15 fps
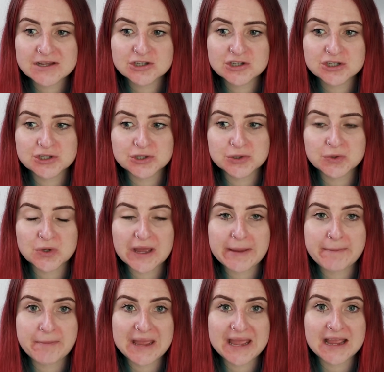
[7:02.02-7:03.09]
is to do
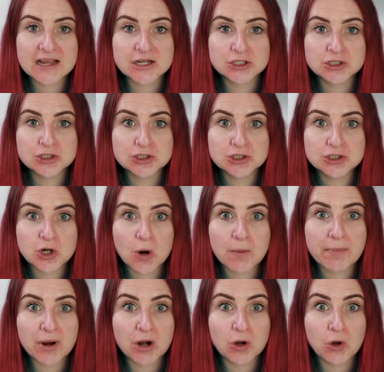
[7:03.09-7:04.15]
a big
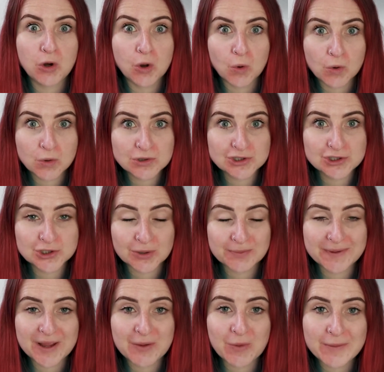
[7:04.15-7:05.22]
shop launch
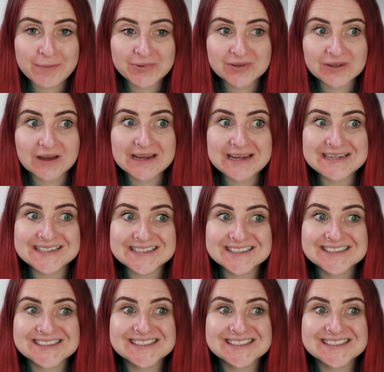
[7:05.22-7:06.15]
on my website.